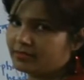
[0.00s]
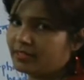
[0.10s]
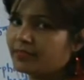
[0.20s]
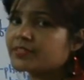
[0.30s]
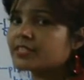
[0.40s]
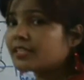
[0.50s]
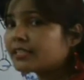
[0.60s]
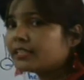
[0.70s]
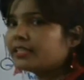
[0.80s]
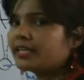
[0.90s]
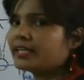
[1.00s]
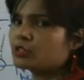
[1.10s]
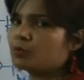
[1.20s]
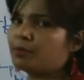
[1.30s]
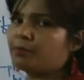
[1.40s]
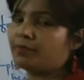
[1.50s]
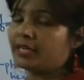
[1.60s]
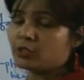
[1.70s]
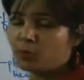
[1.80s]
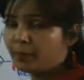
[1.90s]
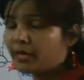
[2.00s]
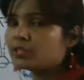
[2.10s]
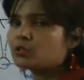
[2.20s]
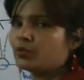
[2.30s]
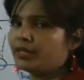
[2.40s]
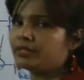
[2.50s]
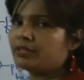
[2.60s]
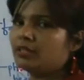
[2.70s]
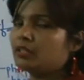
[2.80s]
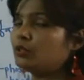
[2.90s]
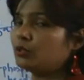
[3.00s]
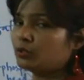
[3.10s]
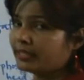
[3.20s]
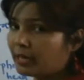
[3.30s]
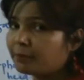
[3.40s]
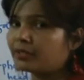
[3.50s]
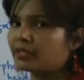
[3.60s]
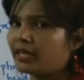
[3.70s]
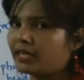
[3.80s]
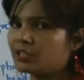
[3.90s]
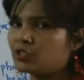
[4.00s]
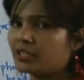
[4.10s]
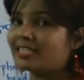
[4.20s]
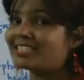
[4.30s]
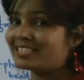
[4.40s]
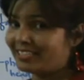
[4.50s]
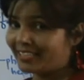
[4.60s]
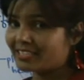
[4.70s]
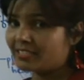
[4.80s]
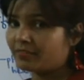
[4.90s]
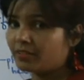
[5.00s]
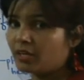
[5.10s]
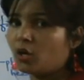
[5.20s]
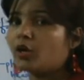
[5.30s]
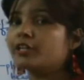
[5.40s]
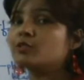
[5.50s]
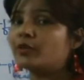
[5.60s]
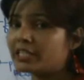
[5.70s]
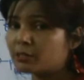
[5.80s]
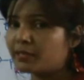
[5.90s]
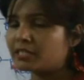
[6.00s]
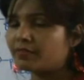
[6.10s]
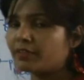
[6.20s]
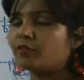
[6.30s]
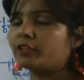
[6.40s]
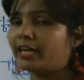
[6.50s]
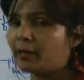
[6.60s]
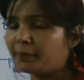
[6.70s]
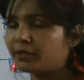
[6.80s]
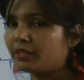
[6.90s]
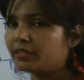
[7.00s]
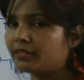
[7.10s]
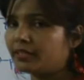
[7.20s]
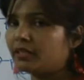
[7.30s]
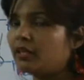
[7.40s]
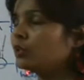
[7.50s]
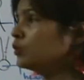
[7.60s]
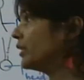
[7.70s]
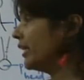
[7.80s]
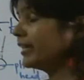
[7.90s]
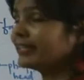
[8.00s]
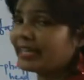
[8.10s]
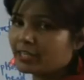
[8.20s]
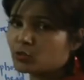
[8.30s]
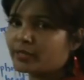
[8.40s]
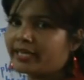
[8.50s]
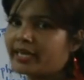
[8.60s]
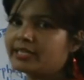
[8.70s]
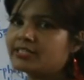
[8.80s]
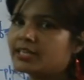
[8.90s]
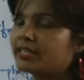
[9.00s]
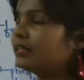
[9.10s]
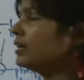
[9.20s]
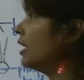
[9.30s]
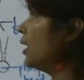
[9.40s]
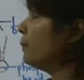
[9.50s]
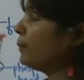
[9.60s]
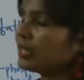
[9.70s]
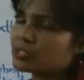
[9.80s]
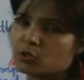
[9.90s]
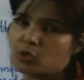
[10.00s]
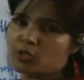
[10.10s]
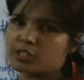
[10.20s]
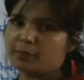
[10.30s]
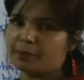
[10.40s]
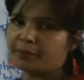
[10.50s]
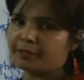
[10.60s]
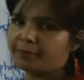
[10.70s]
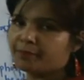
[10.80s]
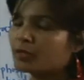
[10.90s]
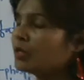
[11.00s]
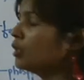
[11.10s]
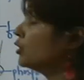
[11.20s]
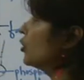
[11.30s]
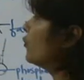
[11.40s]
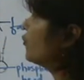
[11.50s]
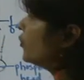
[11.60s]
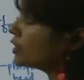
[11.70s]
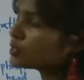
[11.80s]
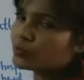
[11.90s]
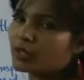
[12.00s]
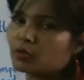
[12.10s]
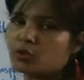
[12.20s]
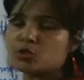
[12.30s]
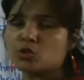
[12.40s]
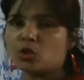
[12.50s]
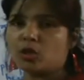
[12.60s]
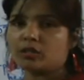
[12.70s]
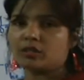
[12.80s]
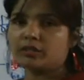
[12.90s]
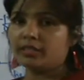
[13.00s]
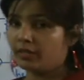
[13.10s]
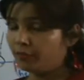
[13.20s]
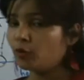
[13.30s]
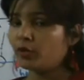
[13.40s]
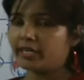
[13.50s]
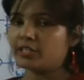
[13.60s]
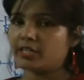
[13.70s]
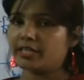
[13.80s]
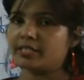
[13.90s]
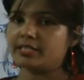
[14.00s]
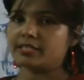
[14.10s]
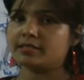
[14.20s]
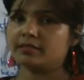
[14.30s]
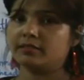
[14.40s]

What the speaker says: if certain thing has to pass through it, that particular ion channel is selective or is very specific for that particular thing to get attached to that ion channel and pass across the membrane. Now first we are going to talk, there are 4 ion channels